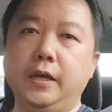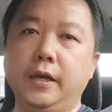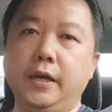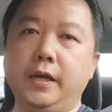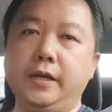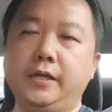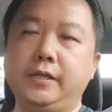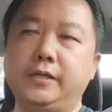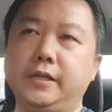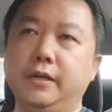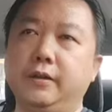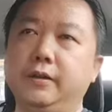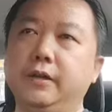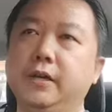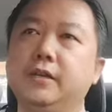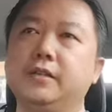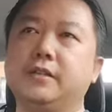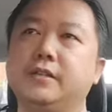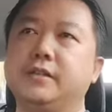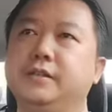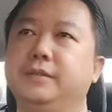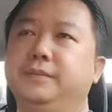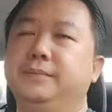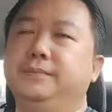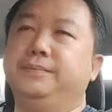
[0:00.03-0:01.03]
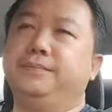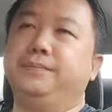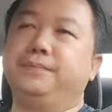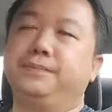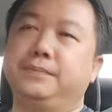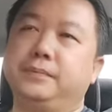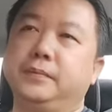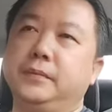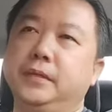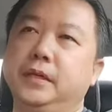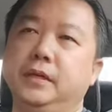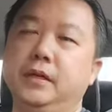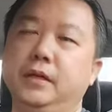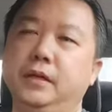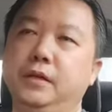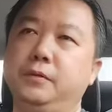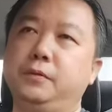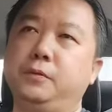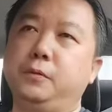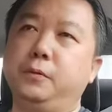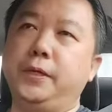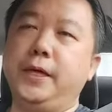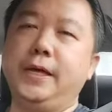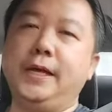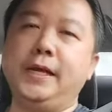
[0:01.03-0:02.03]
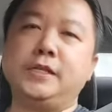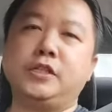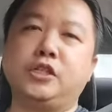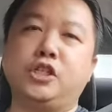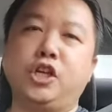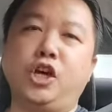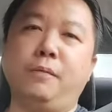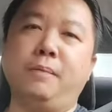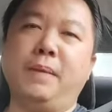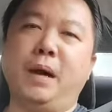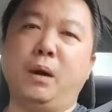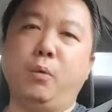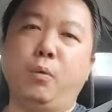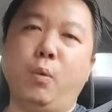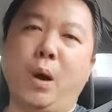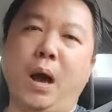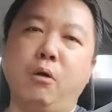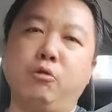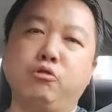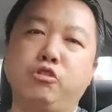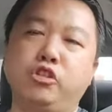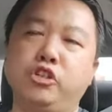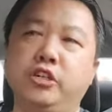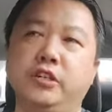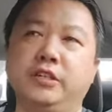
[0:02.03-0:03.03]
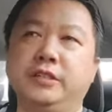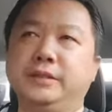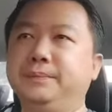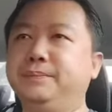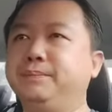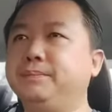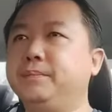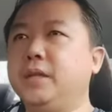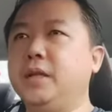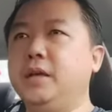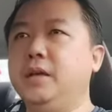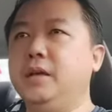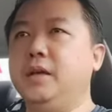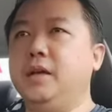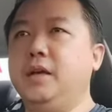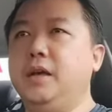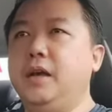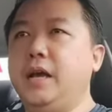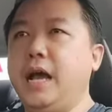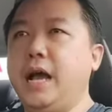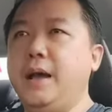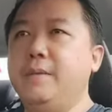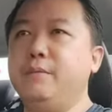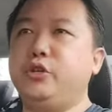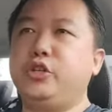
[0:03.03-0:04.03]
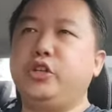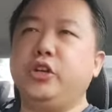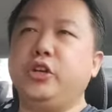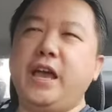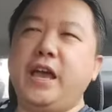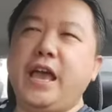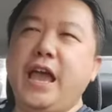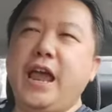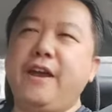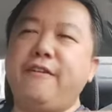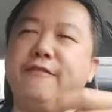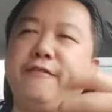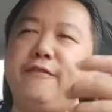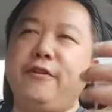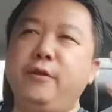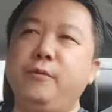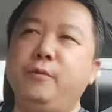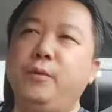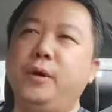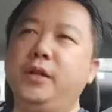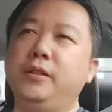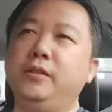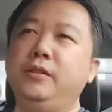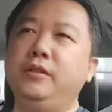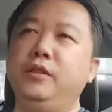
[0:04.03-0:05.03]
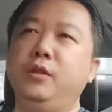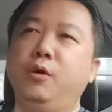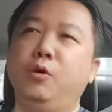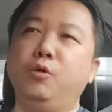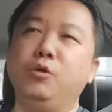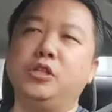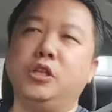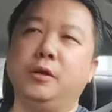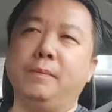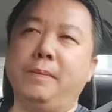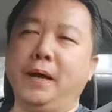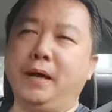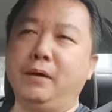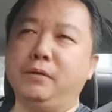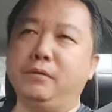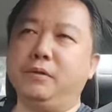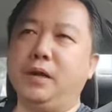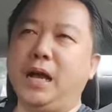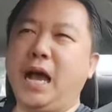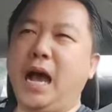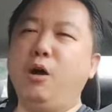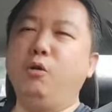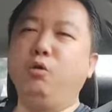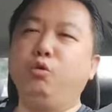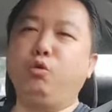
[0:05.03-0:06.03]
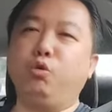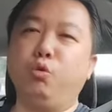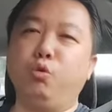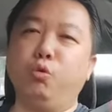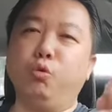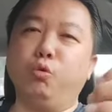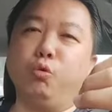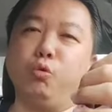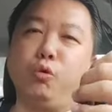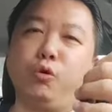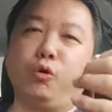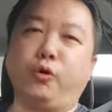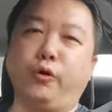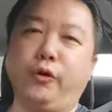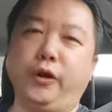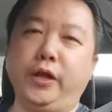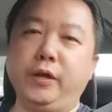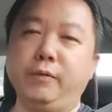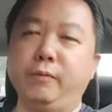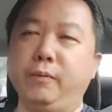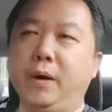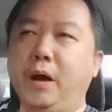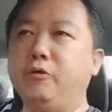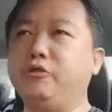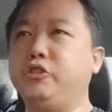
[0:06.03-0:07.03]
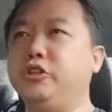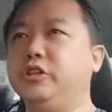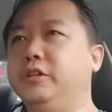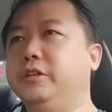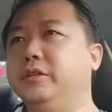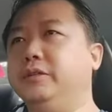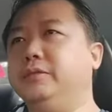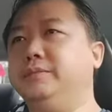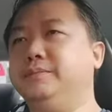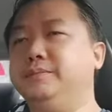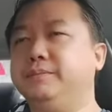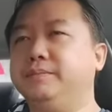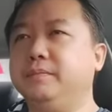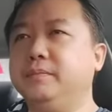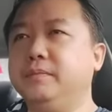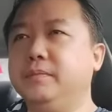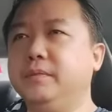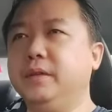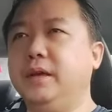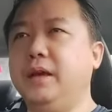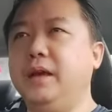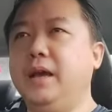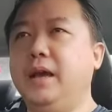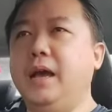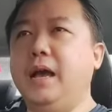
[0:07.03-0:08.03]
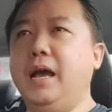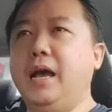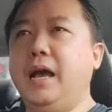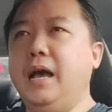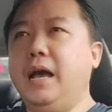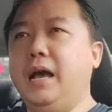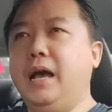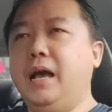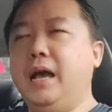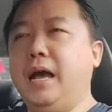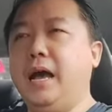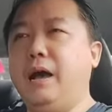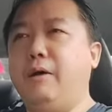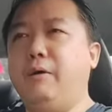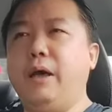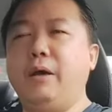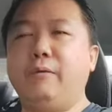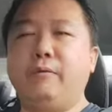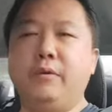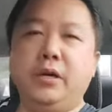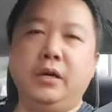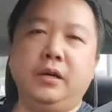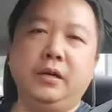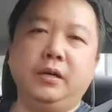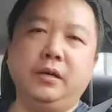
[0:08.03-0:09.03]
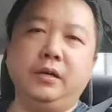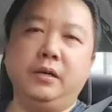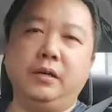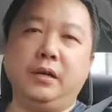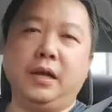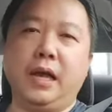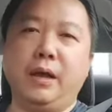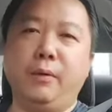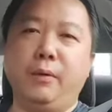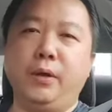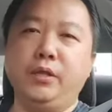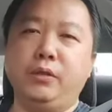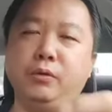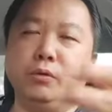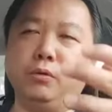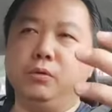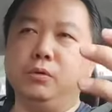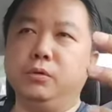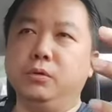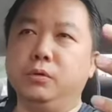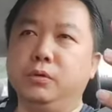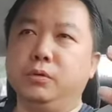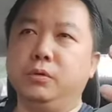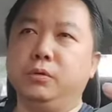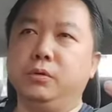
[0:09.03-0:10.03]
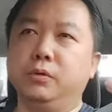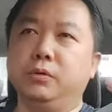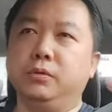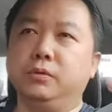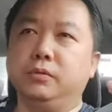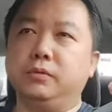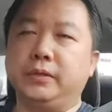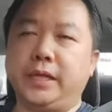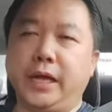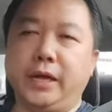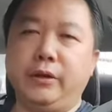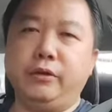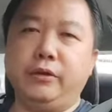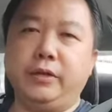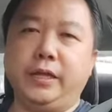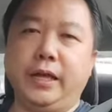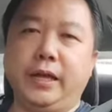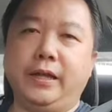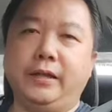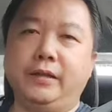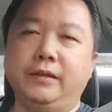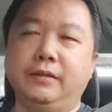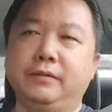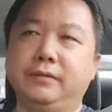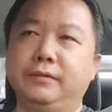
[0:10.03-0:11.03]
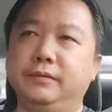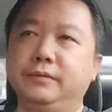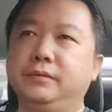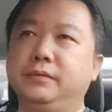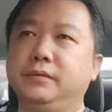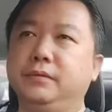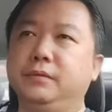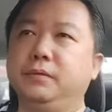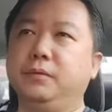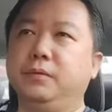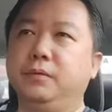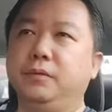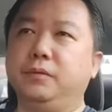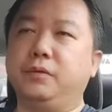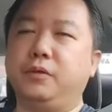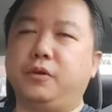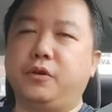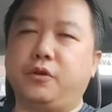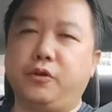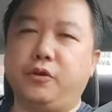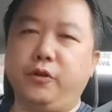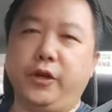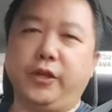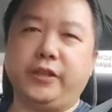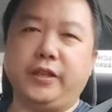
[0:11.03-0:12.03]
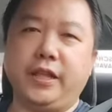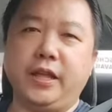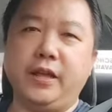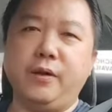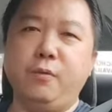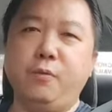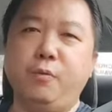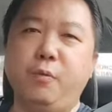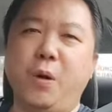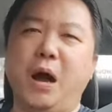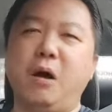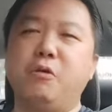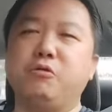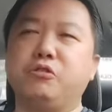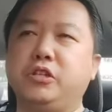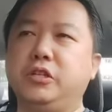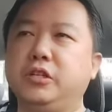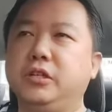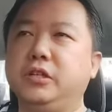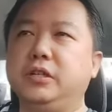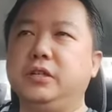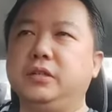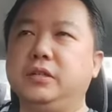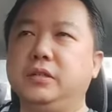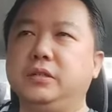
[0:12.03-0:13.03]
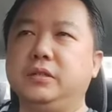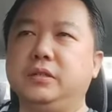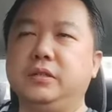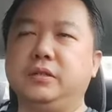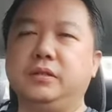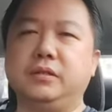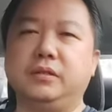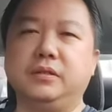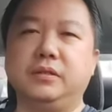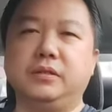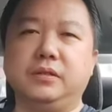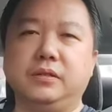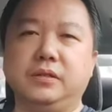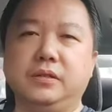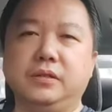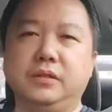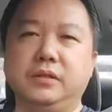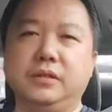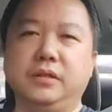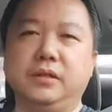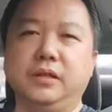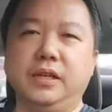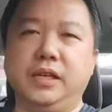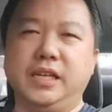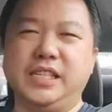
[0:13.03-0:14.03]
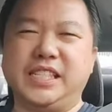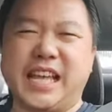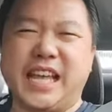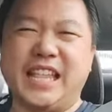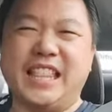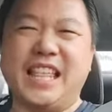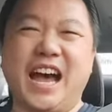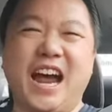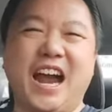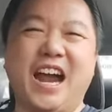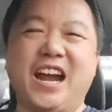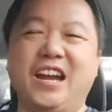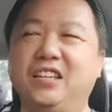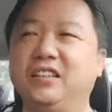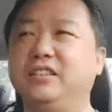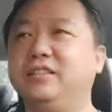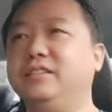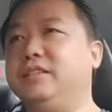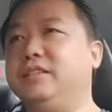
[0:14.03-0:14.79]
Hey sellers, today let's talk about voucher. I'm sure everyone knows about how to create voucher. However, I want to tell you that creating voucher is an art.